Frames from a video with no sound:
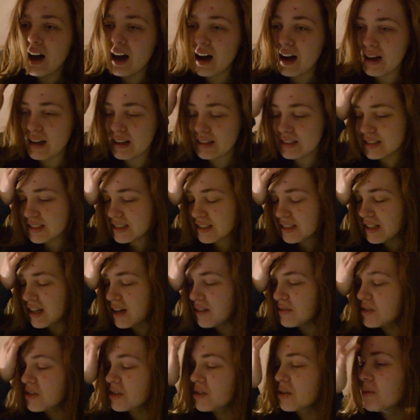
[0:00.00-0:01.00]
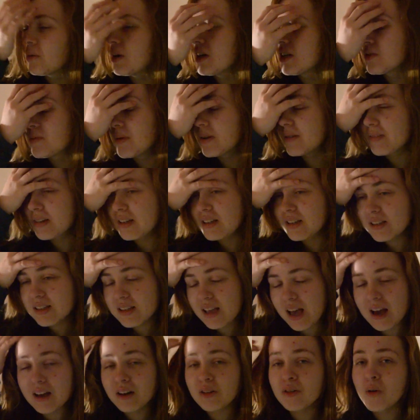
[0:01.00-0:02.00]
I still have to go wash my face.
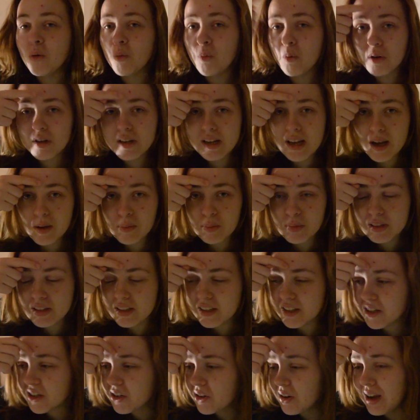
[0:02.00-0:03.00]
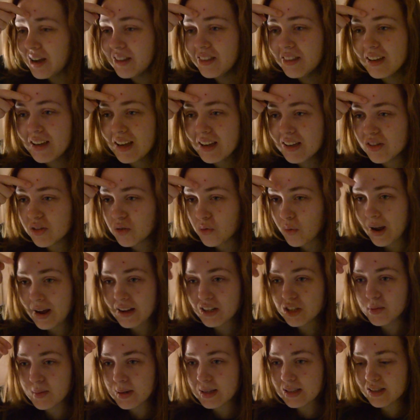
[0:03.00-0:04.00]
I don't know what happened here. I think I
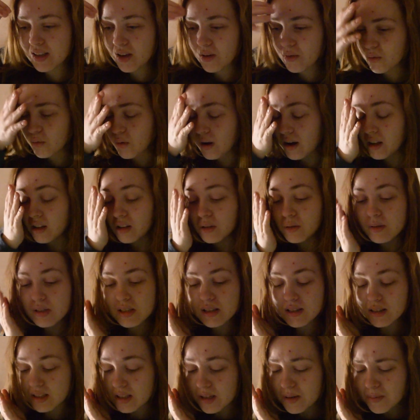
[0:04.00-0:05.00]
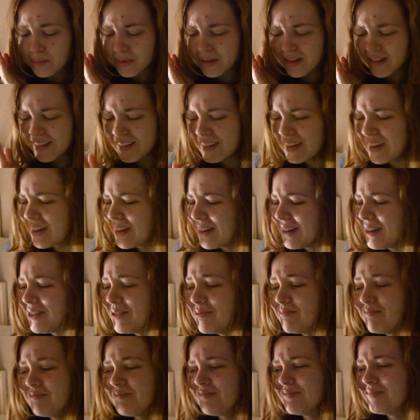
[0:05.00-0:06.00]
scratched myself while I was sleeping.
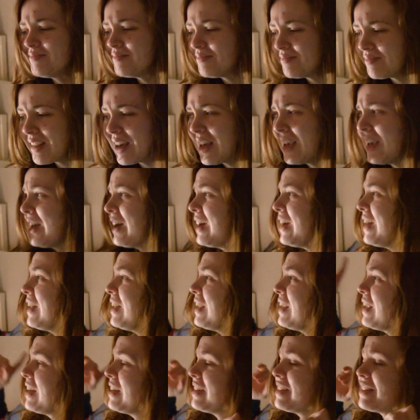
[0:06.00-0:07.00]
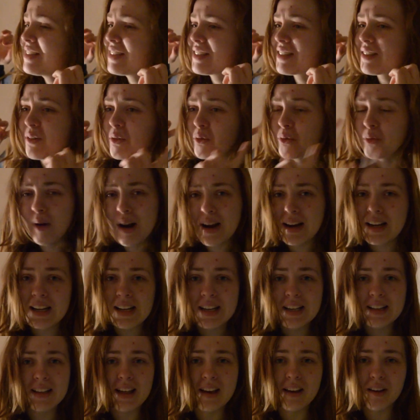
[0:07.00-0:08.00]
It is
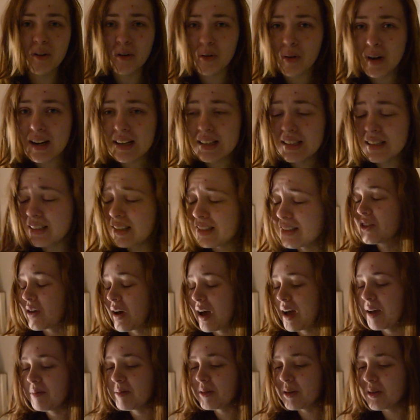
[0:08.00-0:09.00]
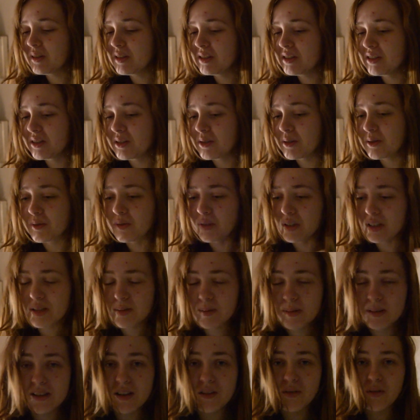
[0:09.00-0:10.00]
raining like crazy, so I'm going to fix
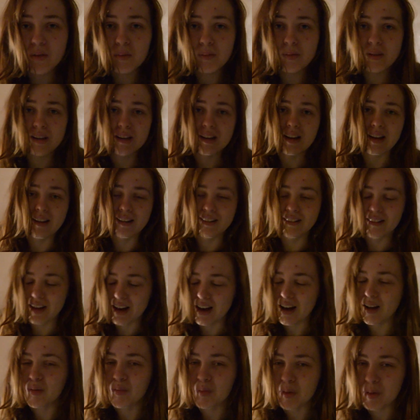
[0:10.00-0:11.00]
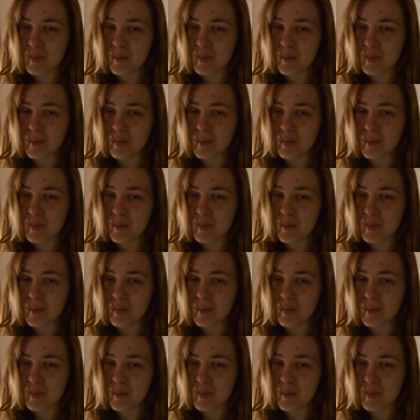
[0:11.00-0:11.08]
myself a bit and I'll be